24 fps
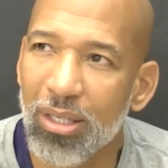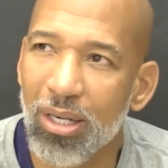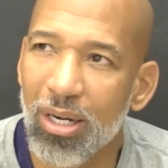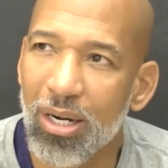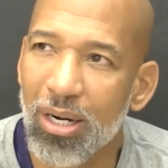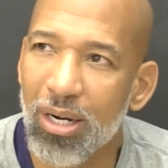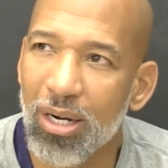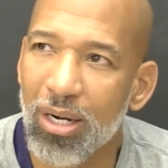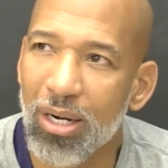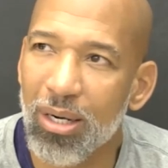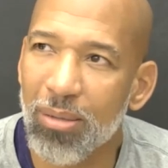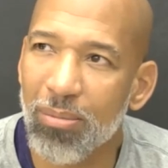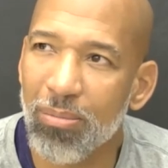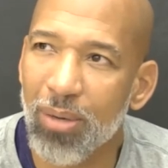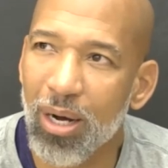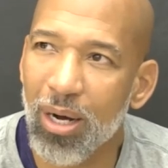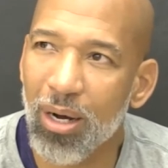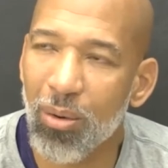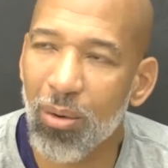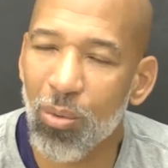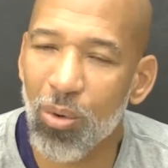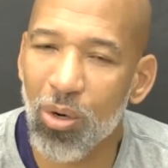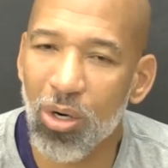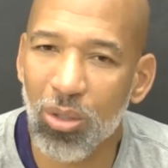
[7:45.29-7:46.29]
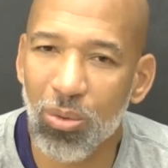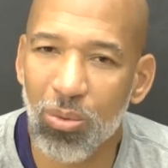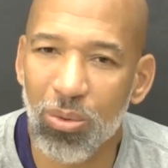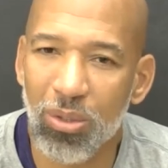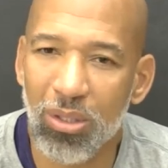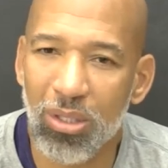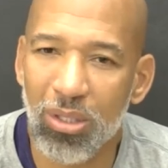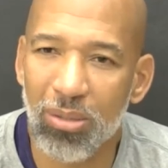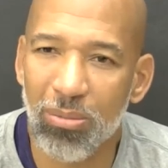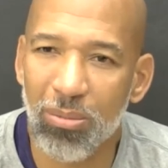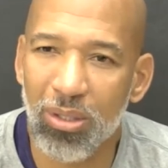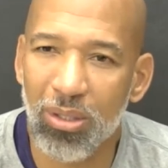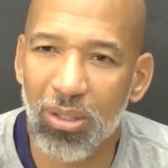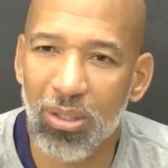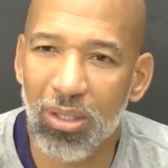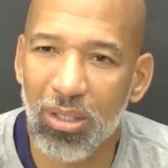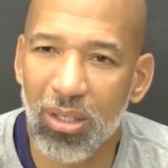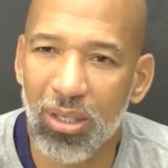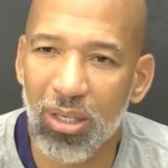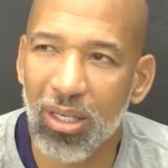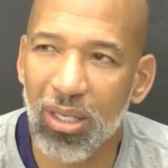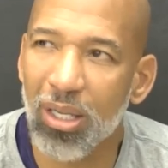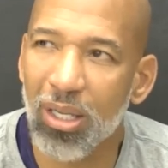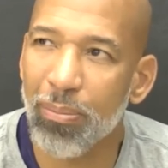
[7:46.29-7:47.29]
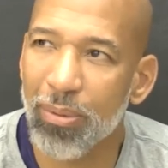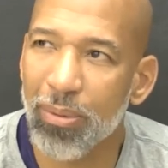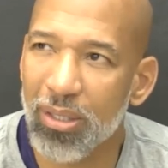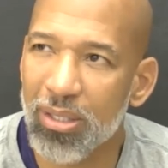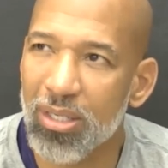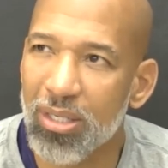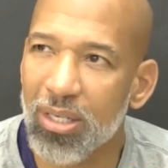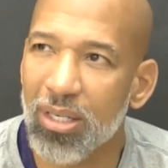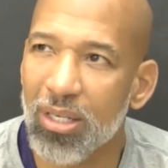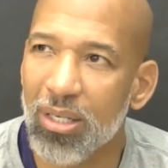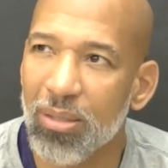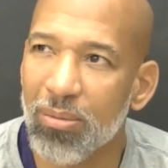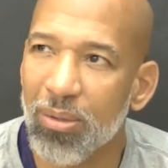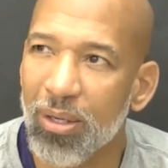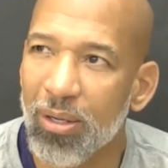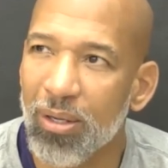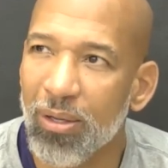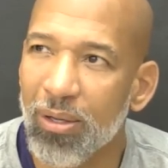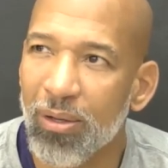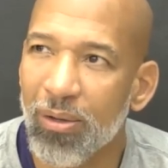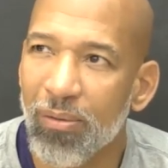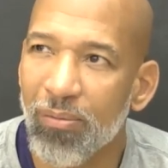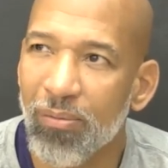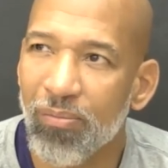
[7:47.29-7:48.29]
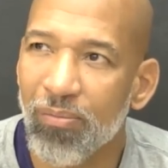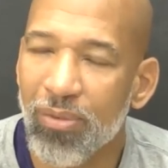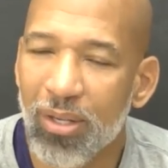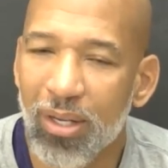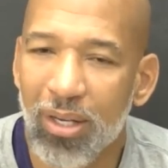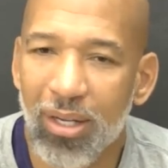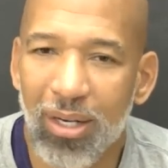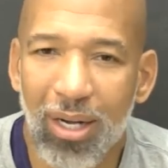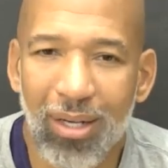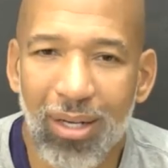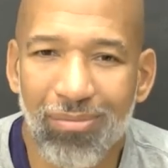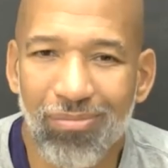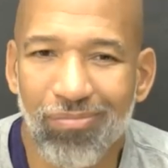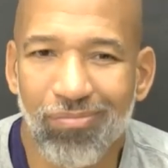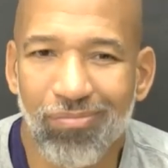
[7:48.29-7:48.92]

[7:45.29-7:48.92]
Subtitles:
I worked with him on the Olympic team. And